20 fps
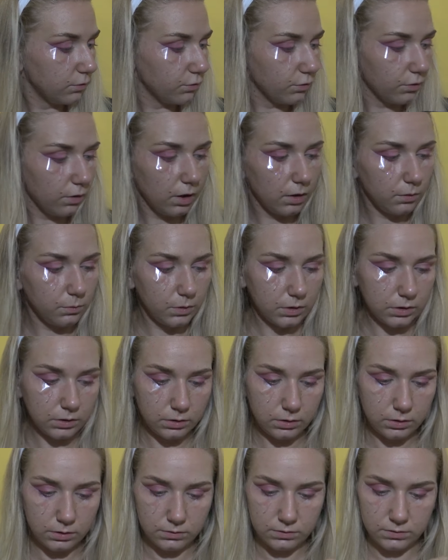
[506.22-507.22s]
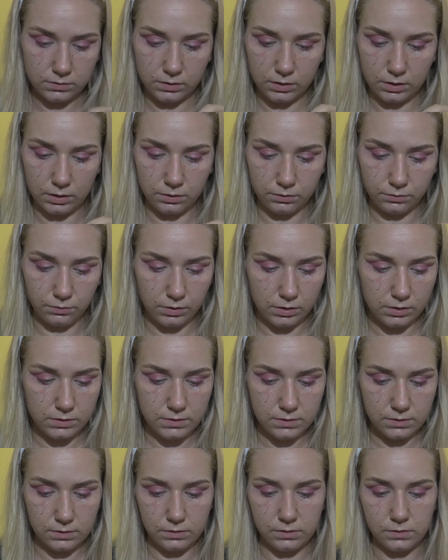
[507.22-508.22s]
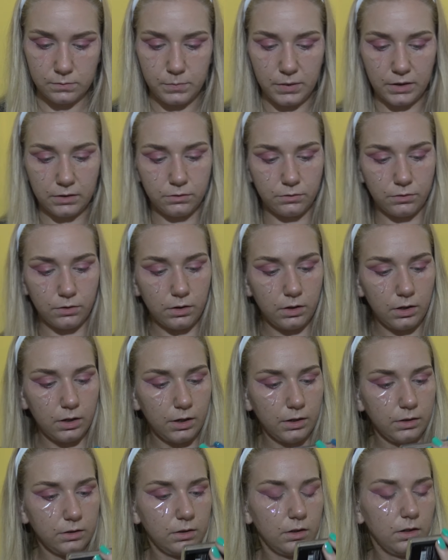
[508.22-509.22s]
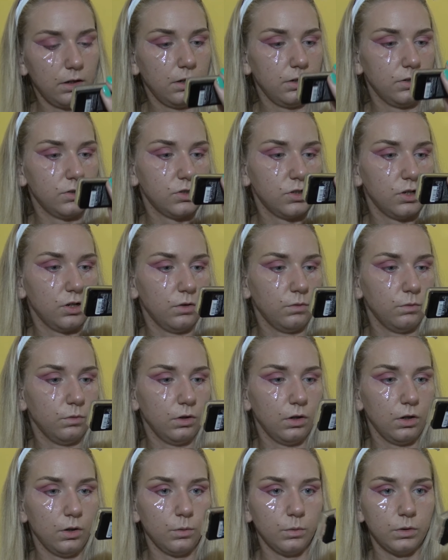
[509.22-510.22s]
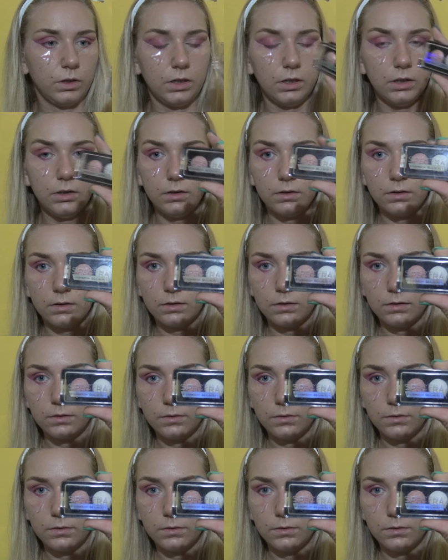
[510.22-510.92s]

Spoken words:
try with this Catrice Spectral Light Eyeshadow Glow Kit.